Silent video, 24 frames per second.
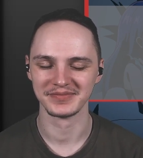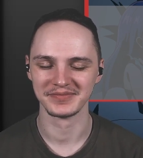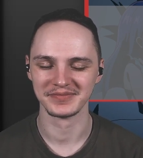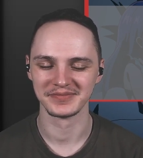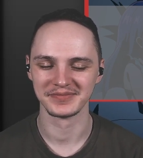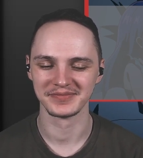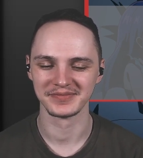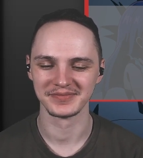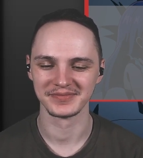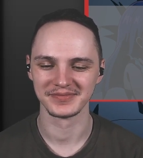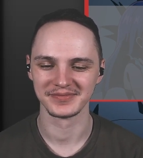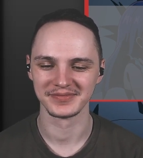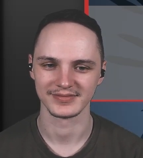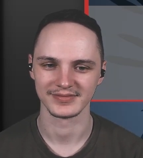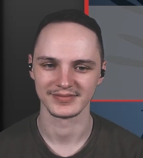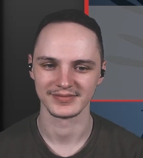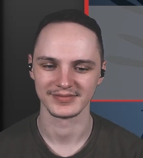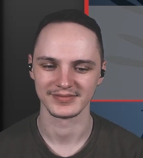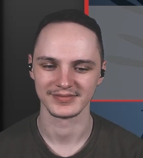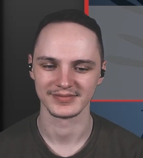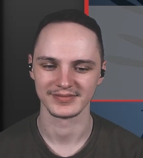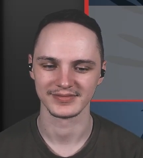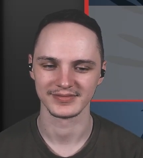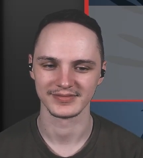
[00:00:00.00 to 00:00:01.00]

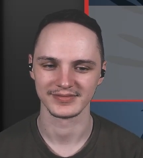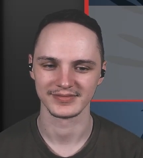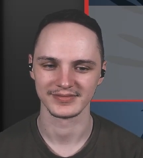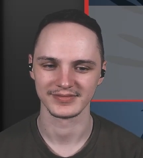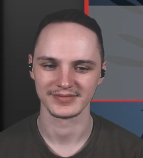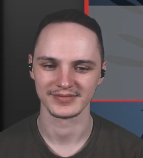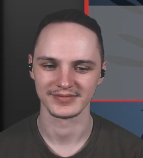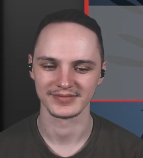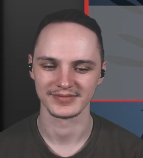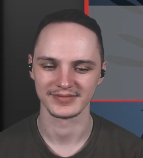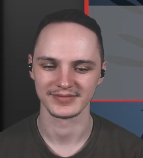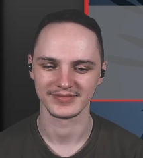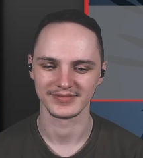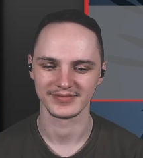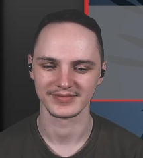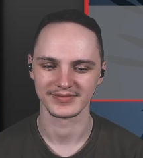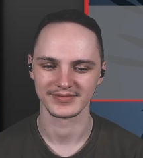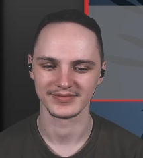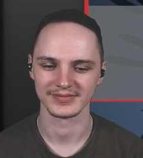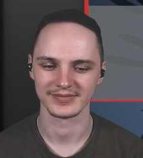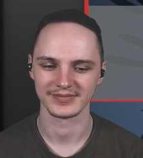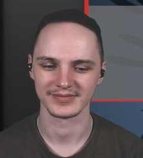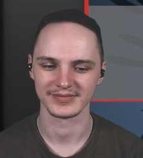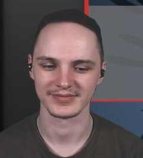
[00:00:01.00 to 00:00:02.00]

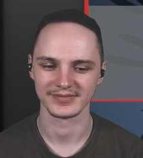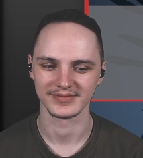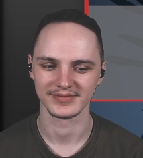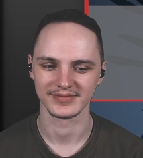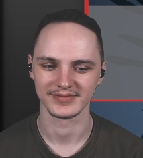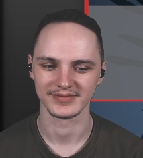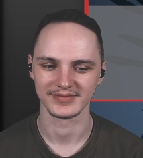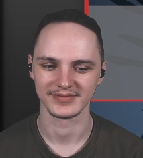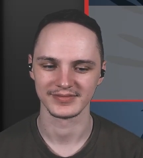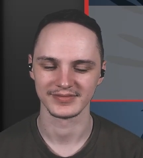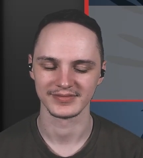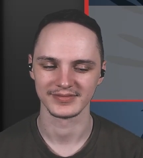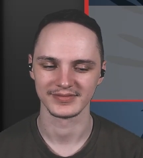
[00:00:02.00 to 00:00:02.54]
Nobody speaks.